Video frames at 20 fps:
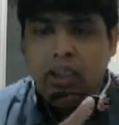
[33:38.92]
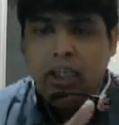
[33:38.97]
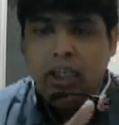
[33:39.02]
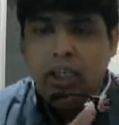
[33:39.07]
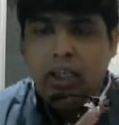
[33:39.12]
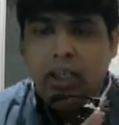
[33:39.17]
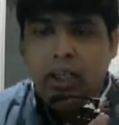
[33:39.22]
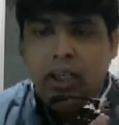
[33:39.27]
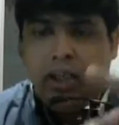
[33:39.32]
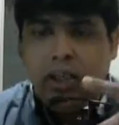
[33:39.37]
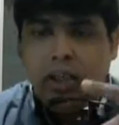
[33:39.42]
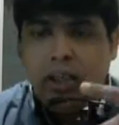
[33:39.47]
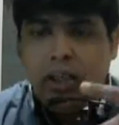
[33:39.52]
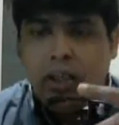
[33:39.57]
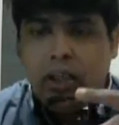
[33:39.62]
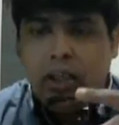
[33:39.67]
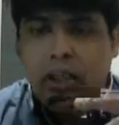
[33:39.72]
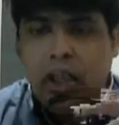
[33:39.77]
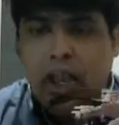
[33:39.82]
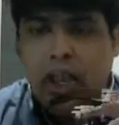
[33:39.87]

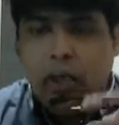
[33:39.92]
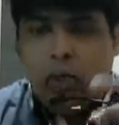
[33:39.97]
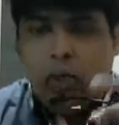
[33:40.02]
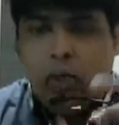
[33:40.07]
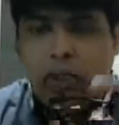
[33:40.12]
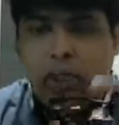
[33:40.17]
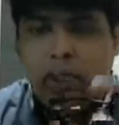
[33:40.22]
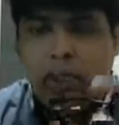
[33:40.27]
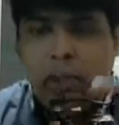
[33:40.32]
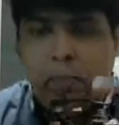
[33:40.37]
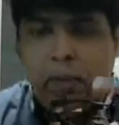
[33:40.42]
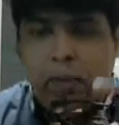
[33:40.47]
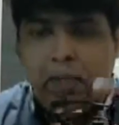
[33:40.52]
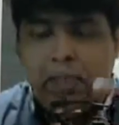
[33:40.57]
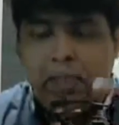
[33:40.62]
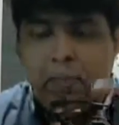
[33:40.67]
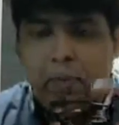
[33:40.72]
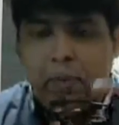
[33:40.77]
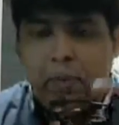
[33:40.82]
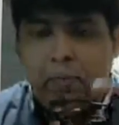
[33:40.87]
Kaushik, I don't see
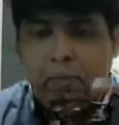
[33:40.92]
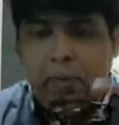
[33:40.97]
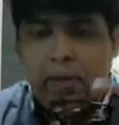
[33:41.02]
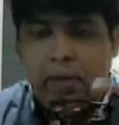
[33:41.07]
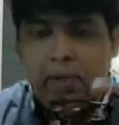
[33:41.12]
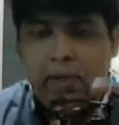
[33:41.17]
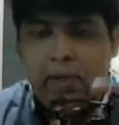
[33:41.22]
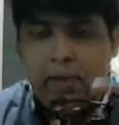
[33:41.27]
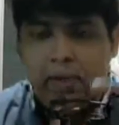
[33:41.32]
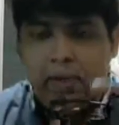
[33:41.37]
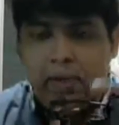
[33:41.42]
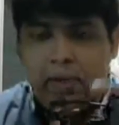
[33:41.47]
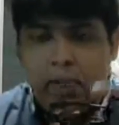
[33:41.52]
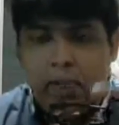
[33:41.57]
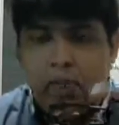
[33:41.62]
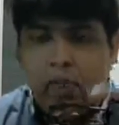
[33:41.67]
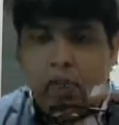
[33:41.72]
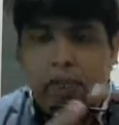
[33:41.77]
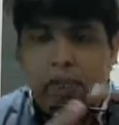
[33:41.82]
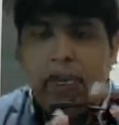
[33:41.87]
the page number, my
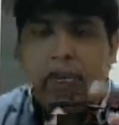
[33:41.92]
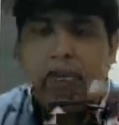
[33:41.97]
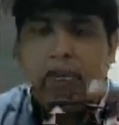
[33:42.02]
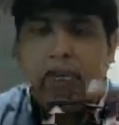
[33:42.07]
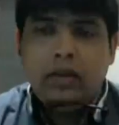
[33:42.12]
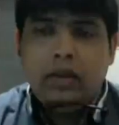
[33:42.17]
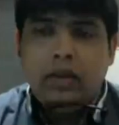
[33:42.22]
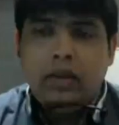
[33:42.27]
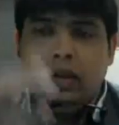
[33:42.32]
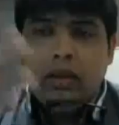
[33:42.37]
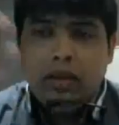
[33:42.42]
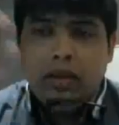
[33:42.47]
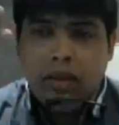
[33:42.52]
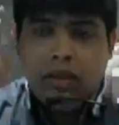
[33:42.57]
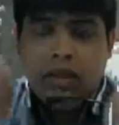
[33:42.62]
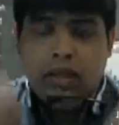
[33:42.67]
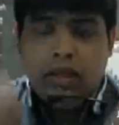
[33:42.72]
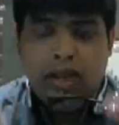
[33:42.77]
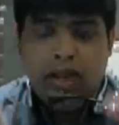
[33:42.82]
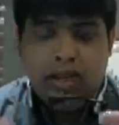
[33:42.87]
dear.
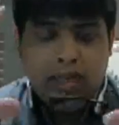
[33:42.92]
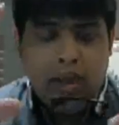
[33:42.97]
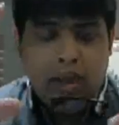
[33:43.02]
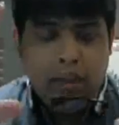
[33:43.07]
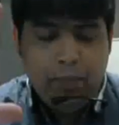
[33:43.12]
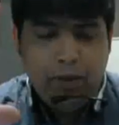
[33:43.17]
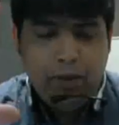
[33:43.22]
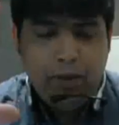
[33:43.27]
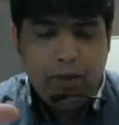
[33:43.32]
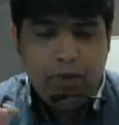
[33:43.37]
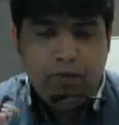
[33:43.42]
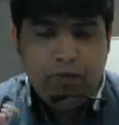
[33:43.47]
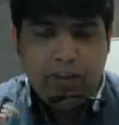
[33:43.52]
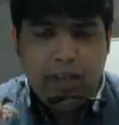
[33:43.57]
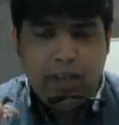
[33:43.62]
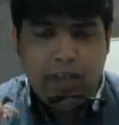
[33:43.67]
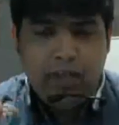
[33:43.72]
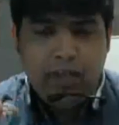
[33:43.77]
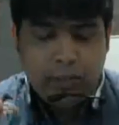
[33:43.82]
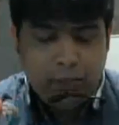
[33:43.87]
This is an
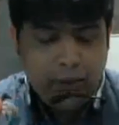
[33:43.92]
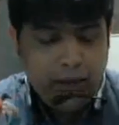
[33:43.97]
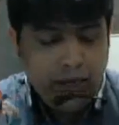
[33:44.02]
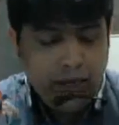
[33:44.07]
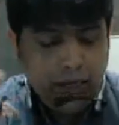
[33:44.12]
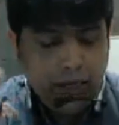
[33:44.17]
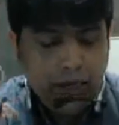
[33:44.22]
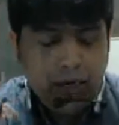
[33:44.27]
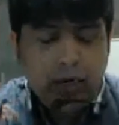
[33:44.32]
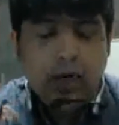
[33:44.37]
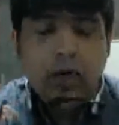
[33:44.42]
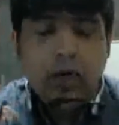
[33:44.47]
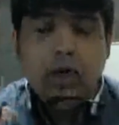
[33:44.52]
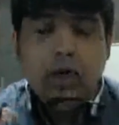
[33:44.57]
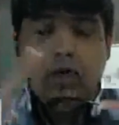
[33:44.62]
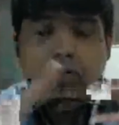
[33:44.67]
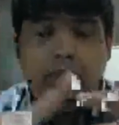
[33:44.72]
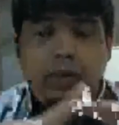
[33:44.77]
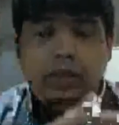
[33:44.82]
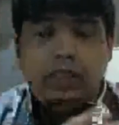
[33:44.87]
example I've explained in
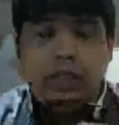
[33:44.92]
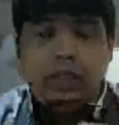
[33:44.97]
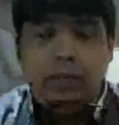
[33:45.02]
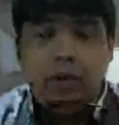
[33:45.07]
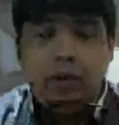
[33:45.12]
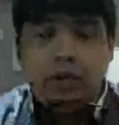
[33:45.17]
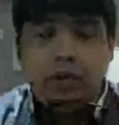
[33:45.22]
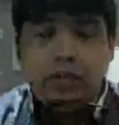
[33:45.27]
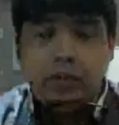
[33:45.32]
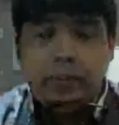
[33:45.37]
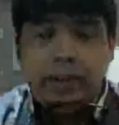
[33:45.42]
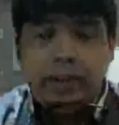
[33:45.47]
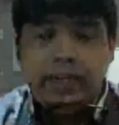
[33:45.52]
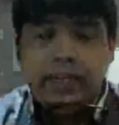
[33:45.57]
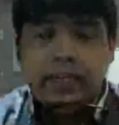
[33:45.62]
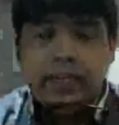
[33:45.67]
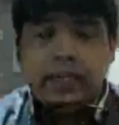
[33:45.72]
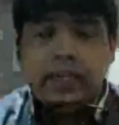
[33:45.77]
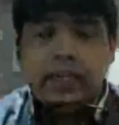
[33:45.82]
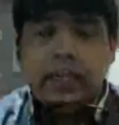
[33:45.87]
the PCP
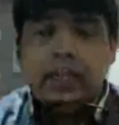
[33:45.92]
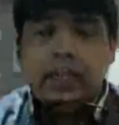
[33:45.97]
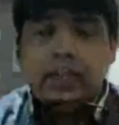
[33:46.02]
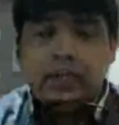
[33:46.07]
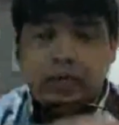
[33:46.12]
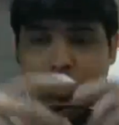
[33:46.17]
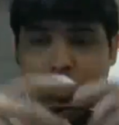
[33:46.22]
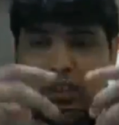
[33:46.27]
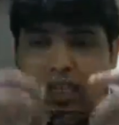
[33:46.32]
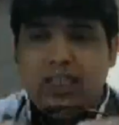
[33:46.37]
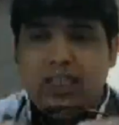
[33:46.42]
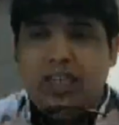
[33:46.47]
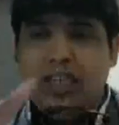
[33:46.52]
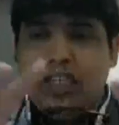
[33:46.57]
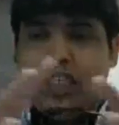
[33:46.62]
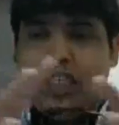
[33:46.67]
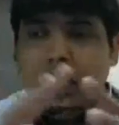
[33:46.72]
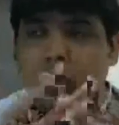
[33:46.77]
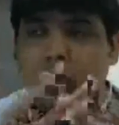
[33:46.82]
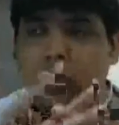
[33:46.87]
also, my dear. So
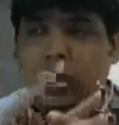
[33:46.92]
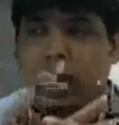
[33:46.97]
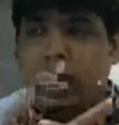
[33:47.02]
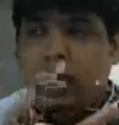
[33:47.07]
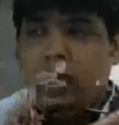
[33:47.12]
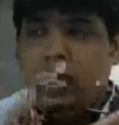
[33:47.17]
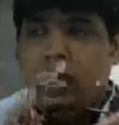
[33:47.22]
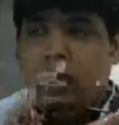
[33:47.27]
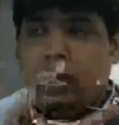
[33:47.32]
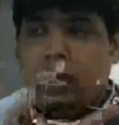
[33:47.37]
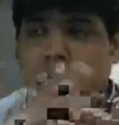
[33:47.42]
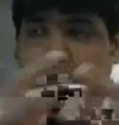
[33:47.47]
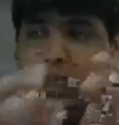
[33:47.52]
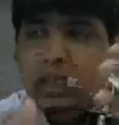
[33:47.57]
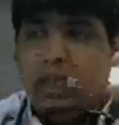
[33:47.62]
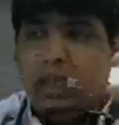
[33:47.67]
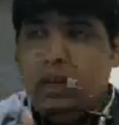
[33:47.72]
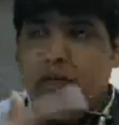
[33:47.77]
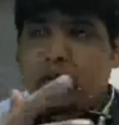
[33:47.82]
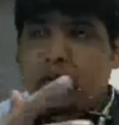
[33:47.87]
just listen to that.
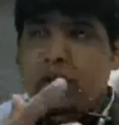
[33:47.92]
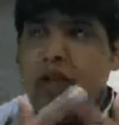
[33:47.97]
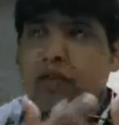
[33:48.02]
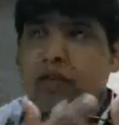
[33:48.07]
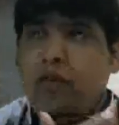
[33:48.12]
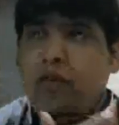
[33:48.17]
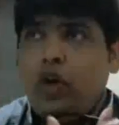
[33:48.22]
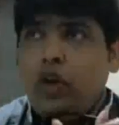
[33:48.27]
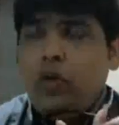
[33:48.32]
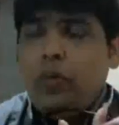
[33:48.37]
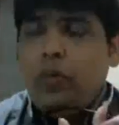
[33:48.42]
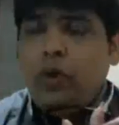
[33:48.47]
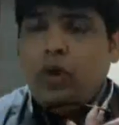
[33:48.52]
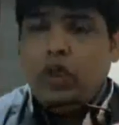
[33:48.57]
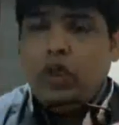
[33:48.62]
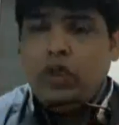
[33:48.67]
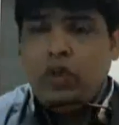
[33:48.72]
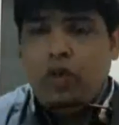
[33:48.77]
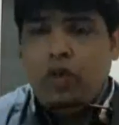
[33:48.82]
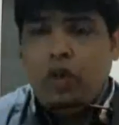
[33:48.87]
It is revision for
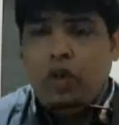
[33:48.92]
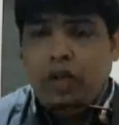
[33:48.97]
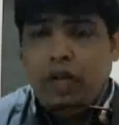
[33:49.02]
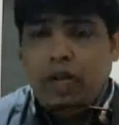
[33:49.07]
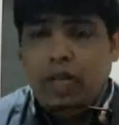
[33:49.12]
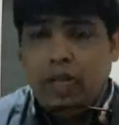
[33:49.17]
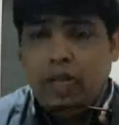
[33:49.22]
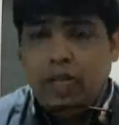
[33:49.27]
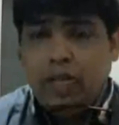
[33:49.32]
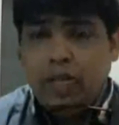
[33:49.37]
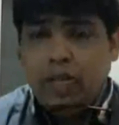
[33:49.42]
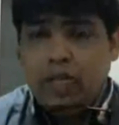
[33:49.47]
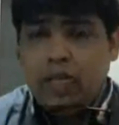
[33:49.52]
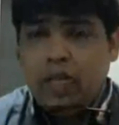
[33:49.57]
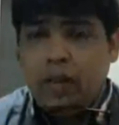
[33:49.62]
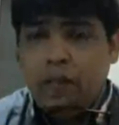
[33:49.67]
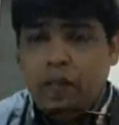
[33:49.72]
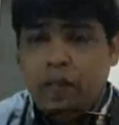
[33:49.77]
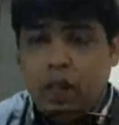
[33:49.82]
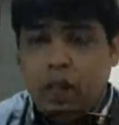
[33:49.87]
you because you've already done
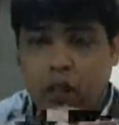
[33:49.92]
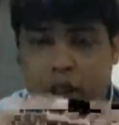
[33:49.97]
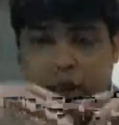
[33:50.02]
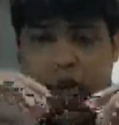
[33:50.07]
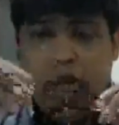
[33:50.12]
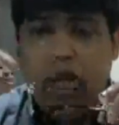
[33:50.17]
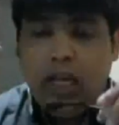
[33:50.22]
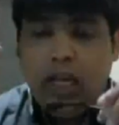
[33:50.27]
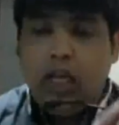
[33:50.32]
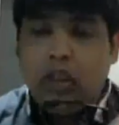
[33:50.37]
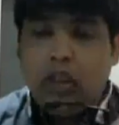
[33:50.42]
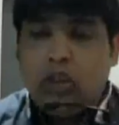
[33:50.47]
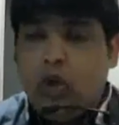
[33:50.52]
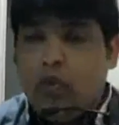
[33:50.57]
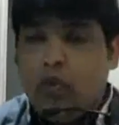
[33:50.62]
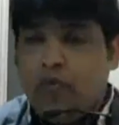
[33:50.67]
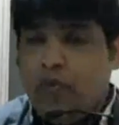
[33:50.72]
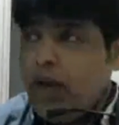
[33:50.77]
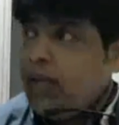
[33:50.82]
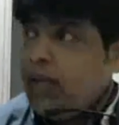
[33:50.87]
this. Okay.
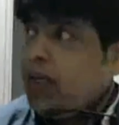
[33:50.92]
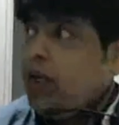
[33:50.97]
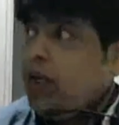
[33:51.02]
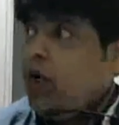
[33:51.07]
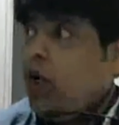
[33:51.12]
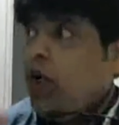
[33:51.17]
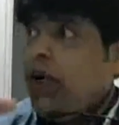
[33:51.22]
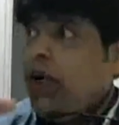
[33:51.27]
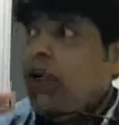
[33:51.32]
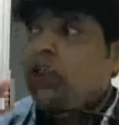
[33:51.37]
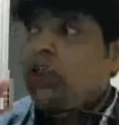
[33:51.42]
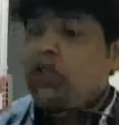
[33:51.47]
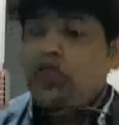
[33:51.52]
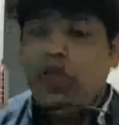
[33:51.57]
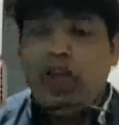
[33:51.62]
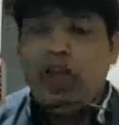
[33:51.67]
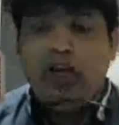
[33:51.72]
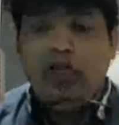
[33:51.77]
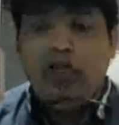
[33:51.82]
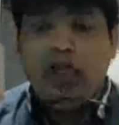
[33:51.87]
So factory
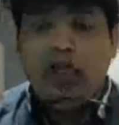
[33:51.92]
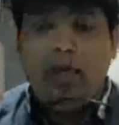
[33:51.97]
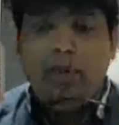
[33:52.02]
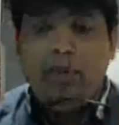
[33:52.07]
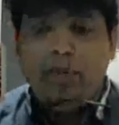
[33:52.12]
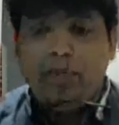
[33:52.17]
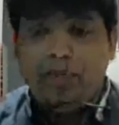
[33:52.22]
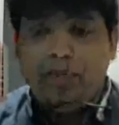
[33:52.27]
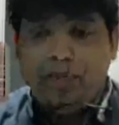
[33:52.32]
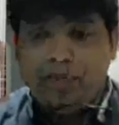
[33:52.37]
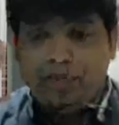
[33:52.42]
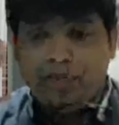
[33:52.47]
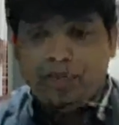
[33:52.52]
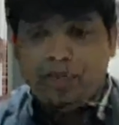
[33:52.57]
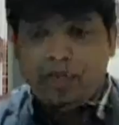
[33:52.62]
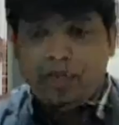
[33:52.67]
overheads, where it will come?